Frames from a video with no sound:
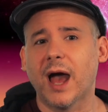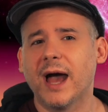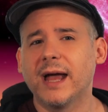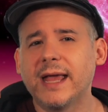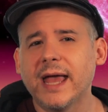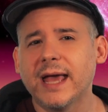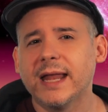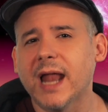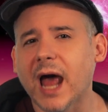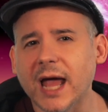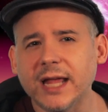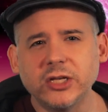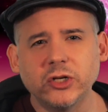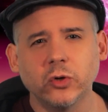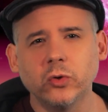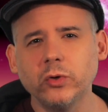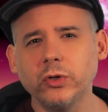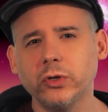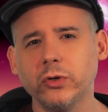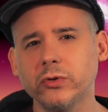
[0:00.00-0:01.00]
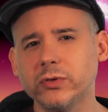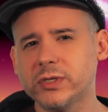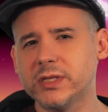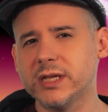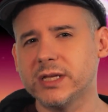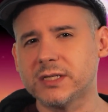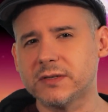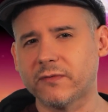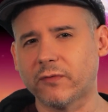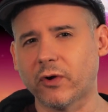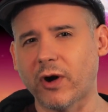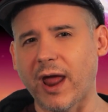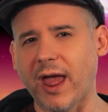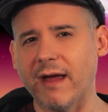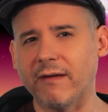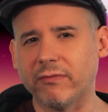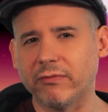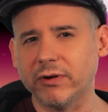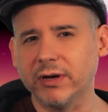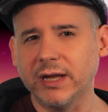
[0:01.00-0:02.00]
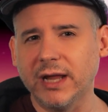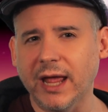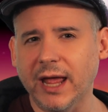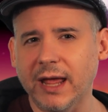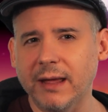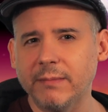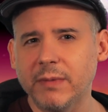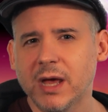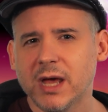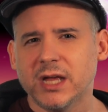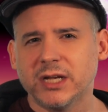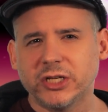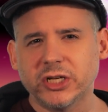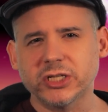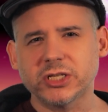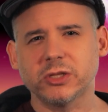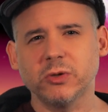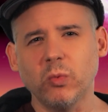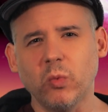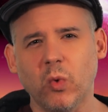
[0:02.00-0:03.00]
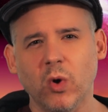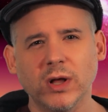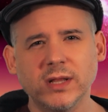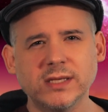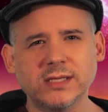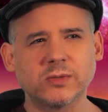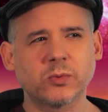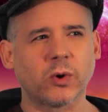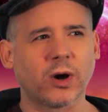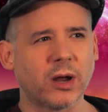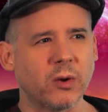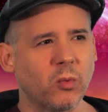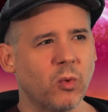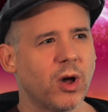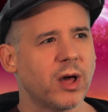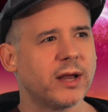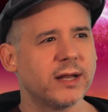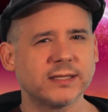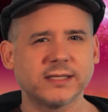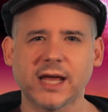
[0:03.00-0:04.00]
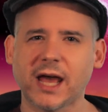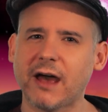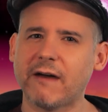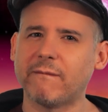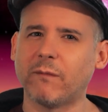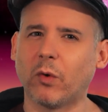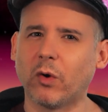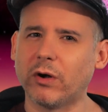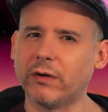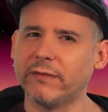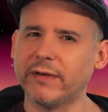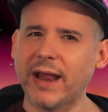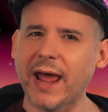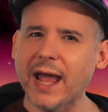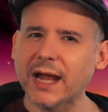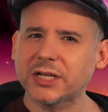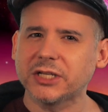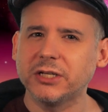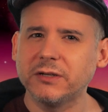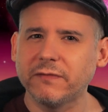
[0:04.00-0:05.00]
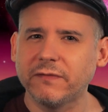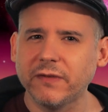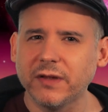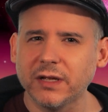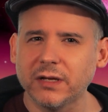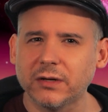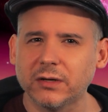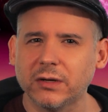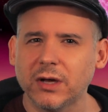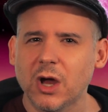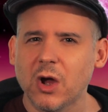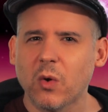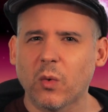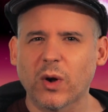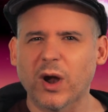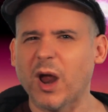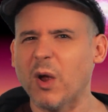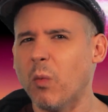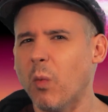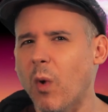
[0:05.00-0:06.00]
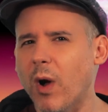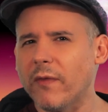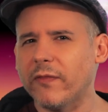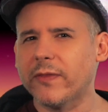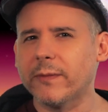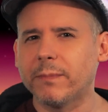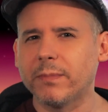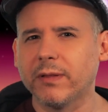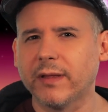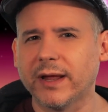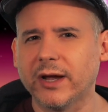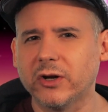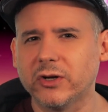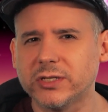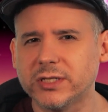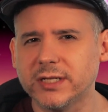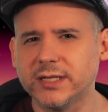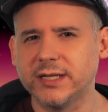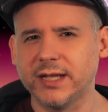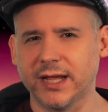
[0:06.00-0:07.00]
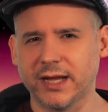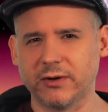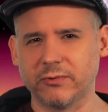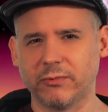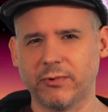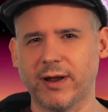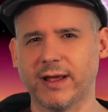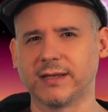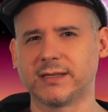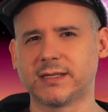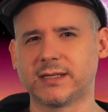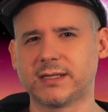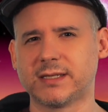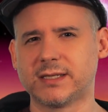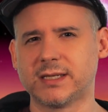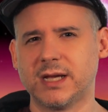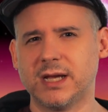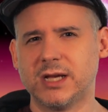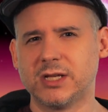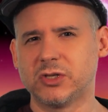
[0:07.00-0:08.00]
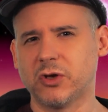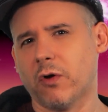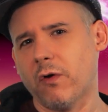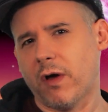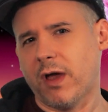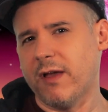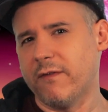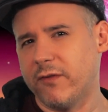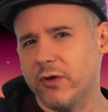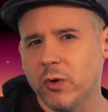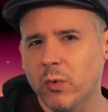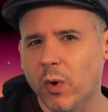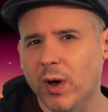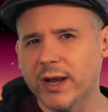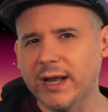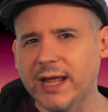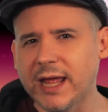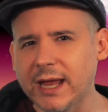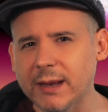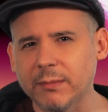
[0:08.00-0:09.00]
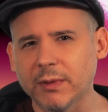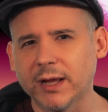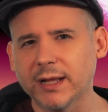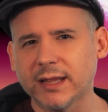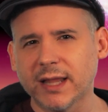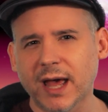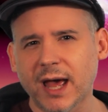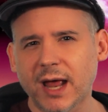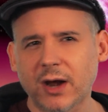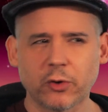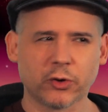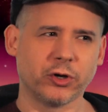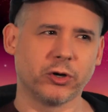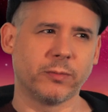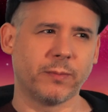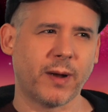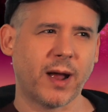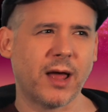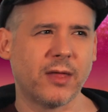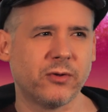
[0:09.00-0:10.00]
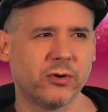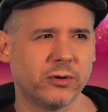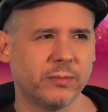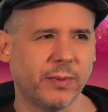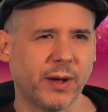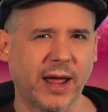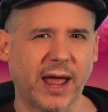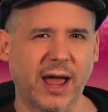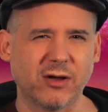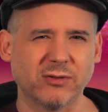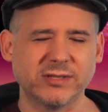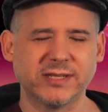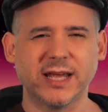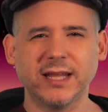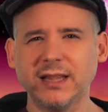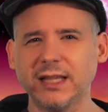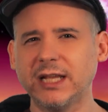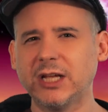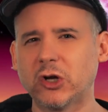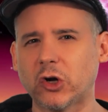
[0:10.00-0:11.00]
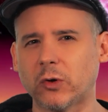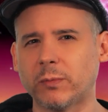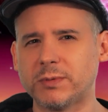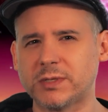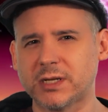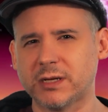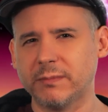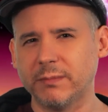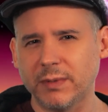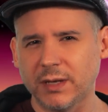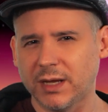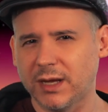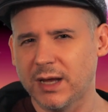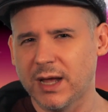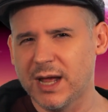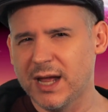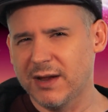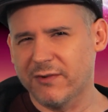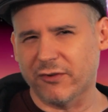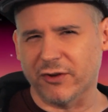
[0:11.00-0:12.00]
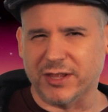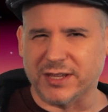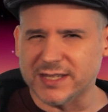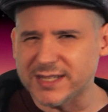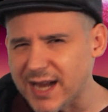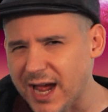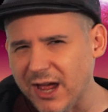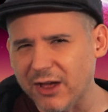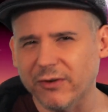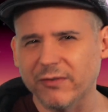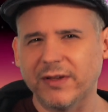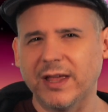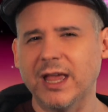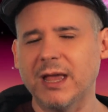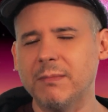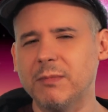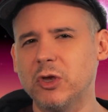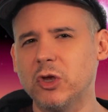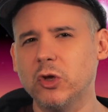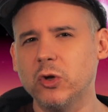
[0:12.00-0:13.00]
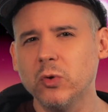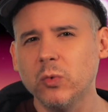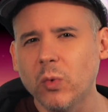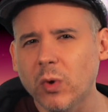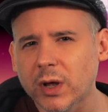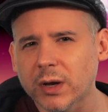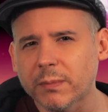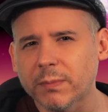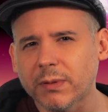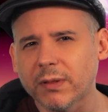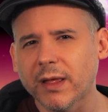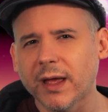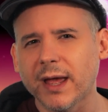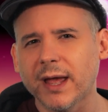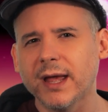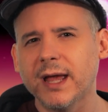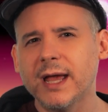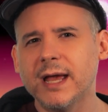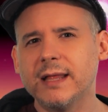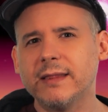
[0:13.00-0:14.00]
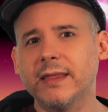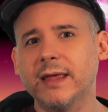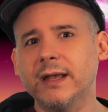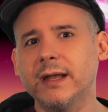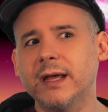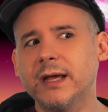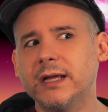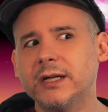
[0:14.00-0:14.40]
Again, I don't use this for every game, just the ones where I want it to have more of an action feel, where I want the players to take risks. So if you want a game like that, or you're bothered by how deadly GURPS can be for the style of game you want to play, then